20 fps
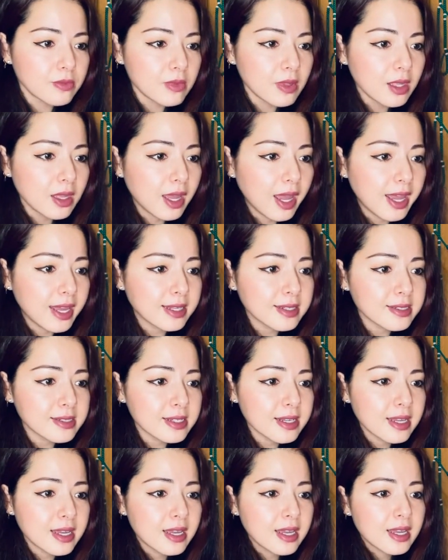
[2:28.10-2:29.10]
And
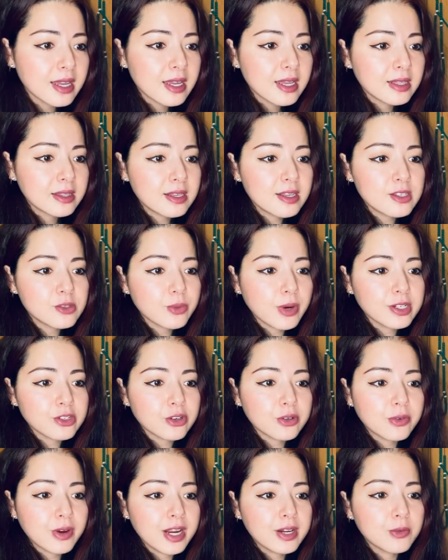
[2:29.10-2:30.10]
these
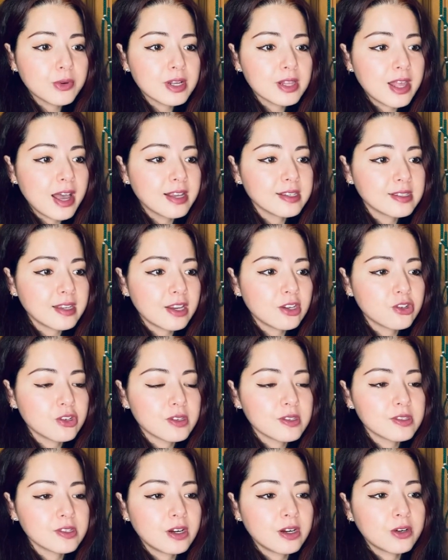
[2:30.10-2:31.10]
retrograde
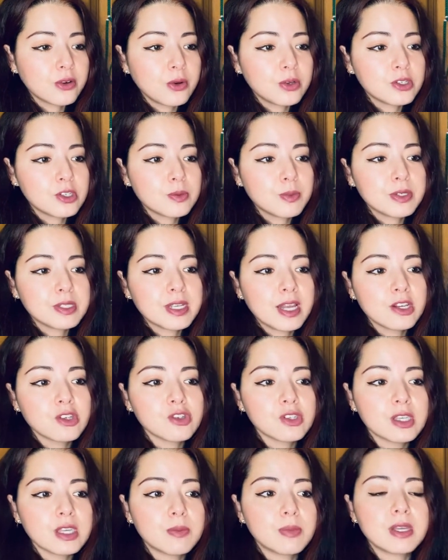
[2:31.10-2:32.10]
realizations are going to
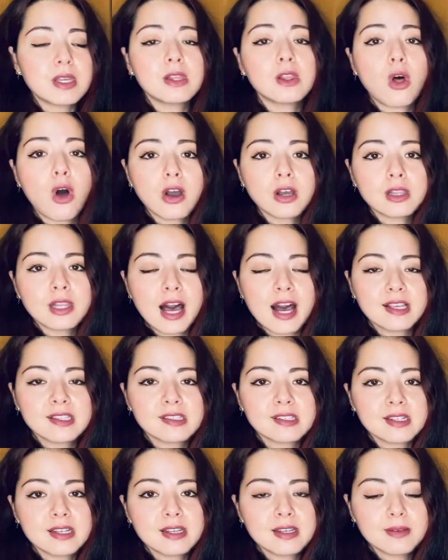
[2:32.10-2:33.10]
potentially be long
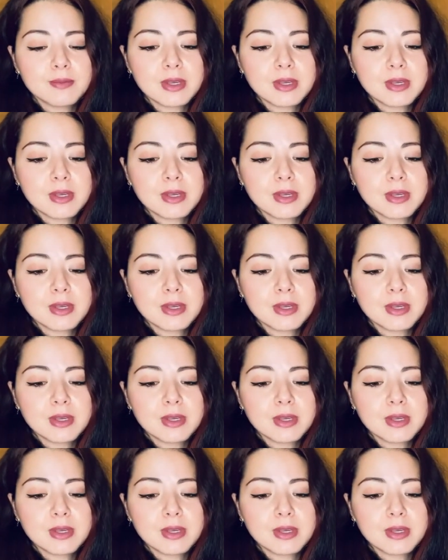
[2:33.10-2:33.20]
lasting